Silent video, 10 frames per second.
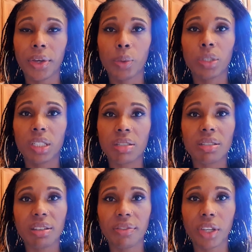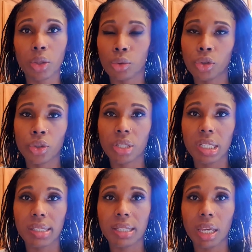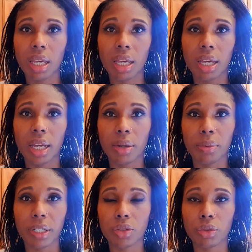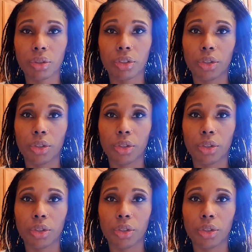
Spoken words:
which is not something you'd usually see in a restaurant.